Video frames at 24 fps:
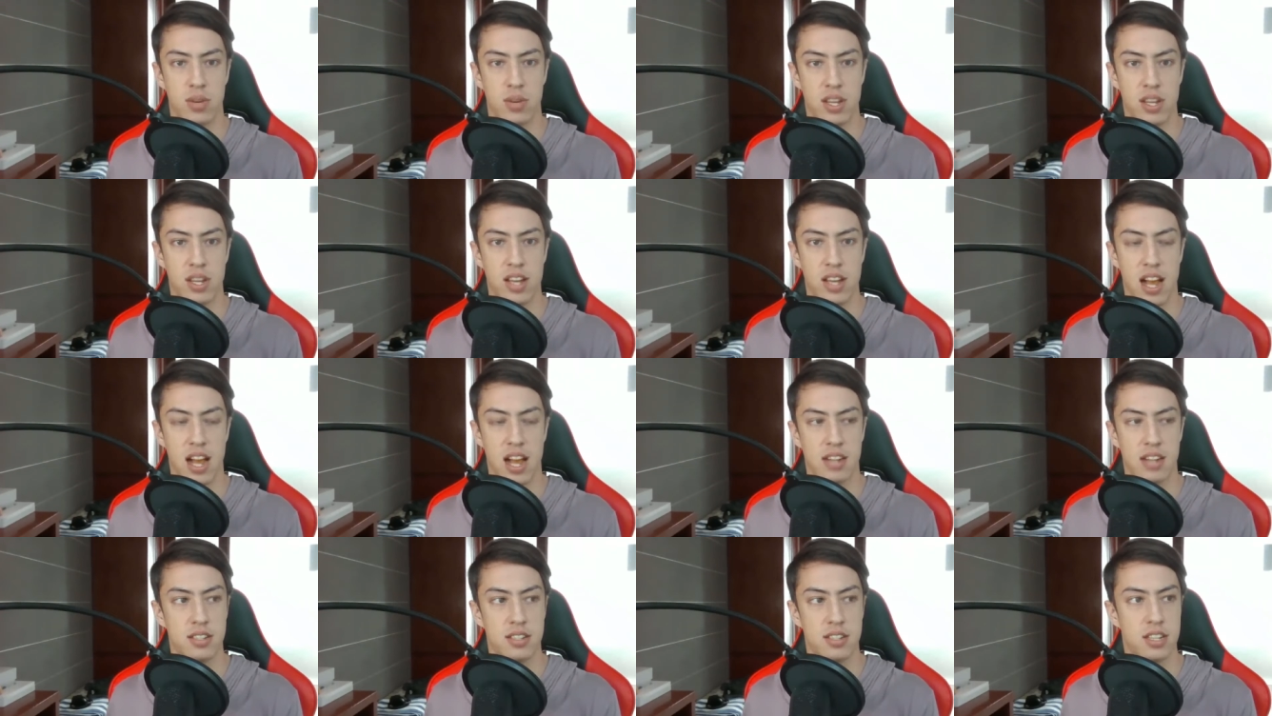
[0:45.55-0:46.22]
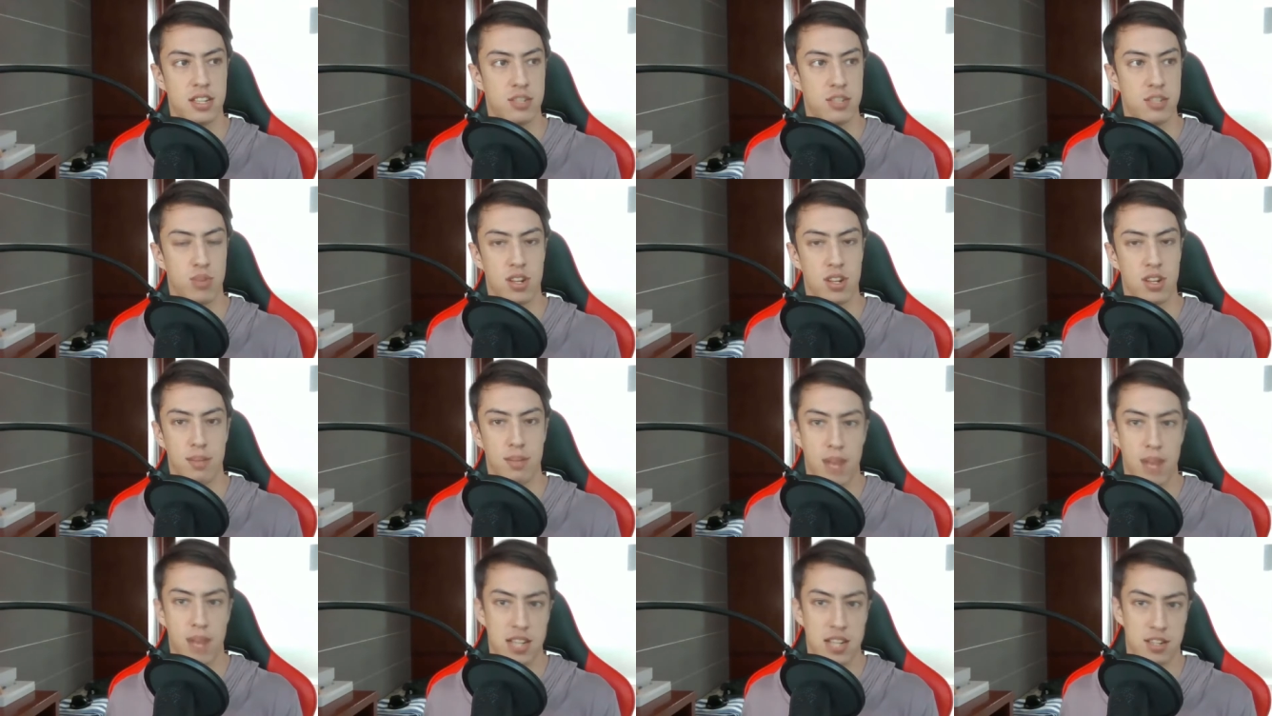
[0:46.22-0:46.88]
He actually is one of the
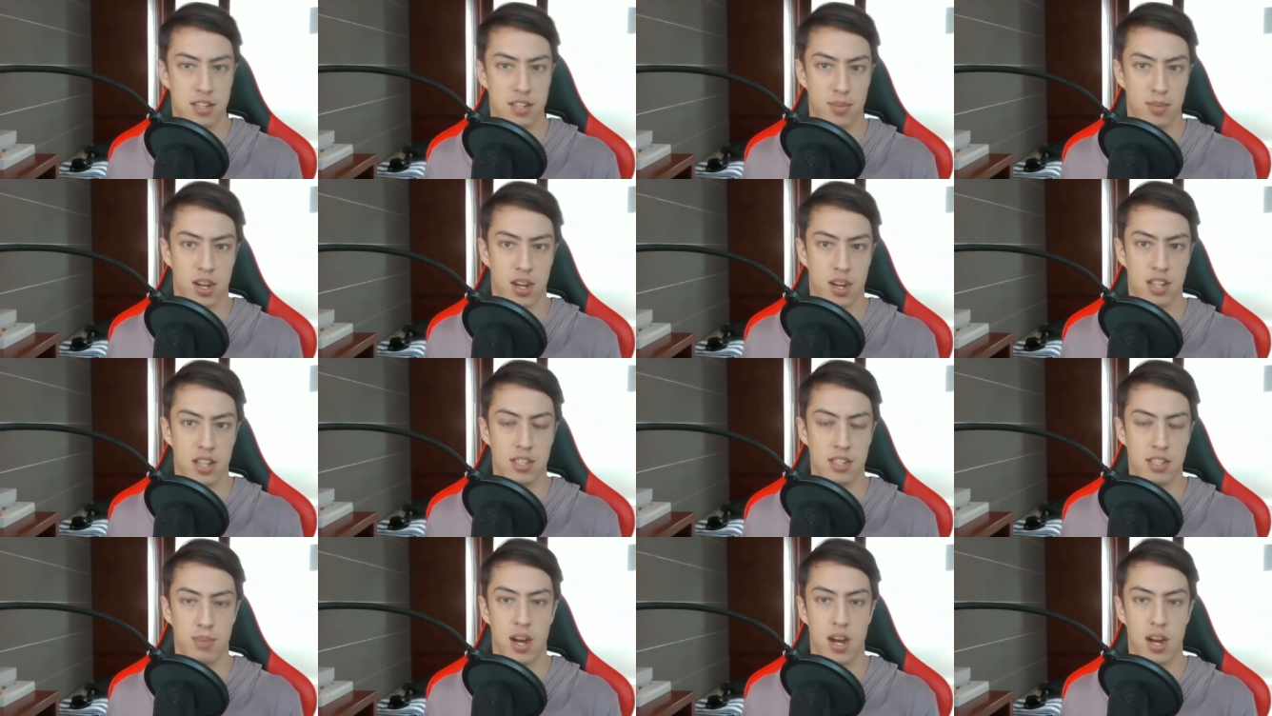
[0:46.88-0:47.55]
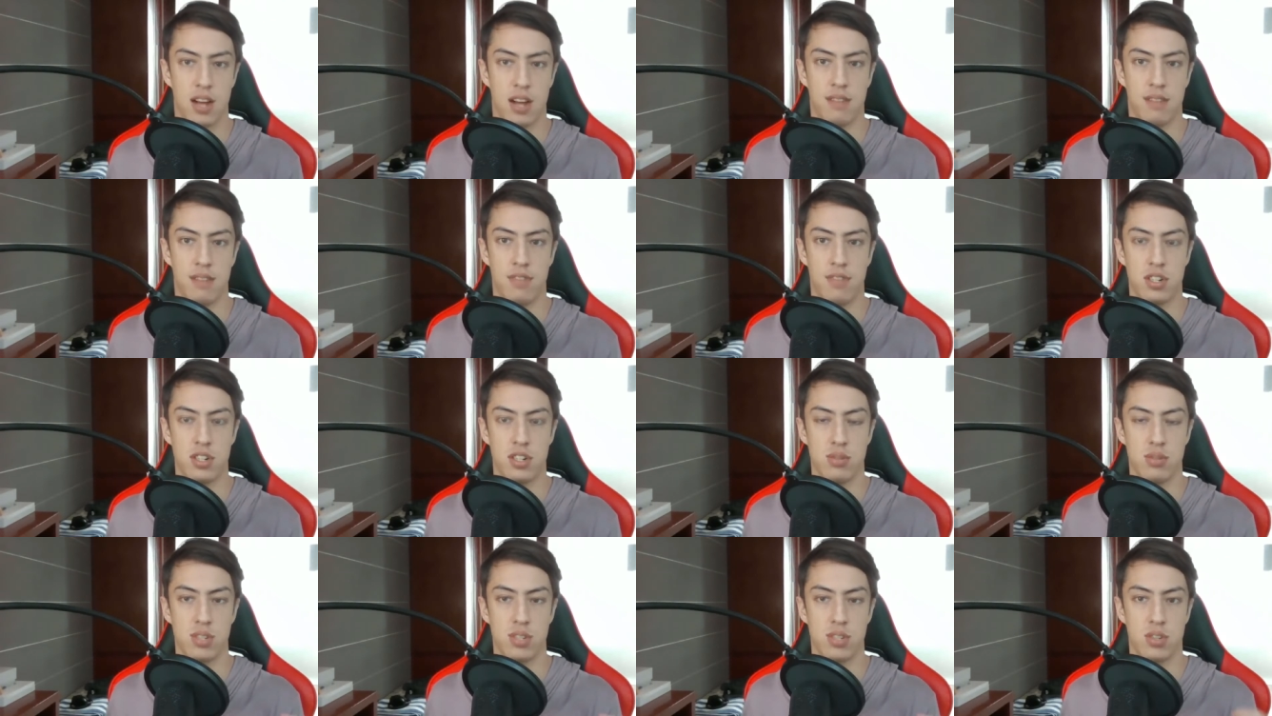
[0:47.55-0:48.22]
masterminds behind
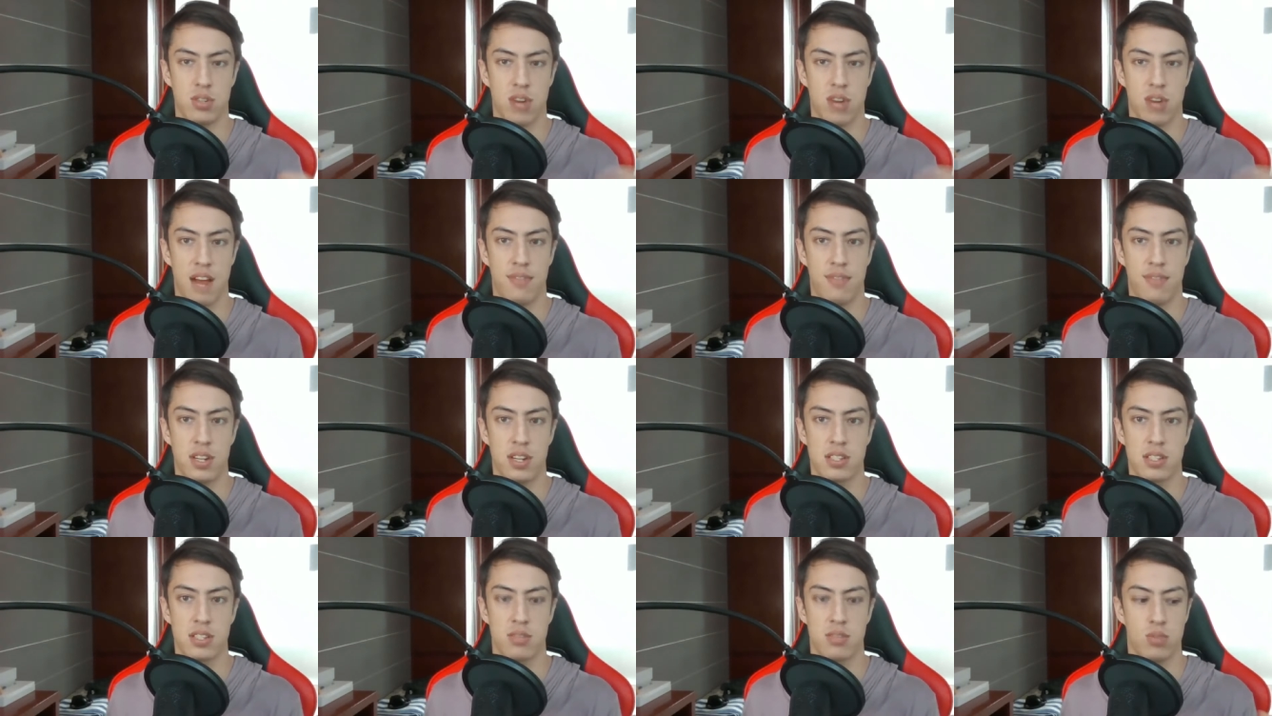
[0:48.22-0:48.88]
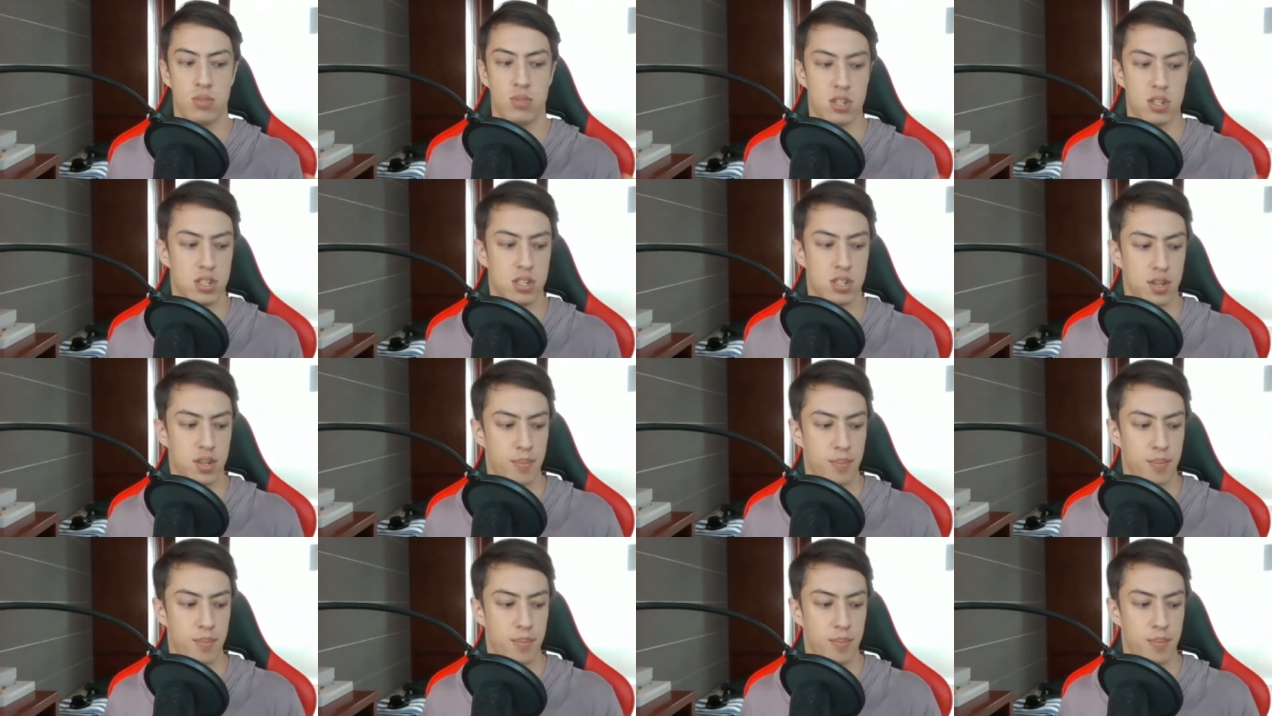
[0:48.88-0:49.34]
Virtuous Graphics, which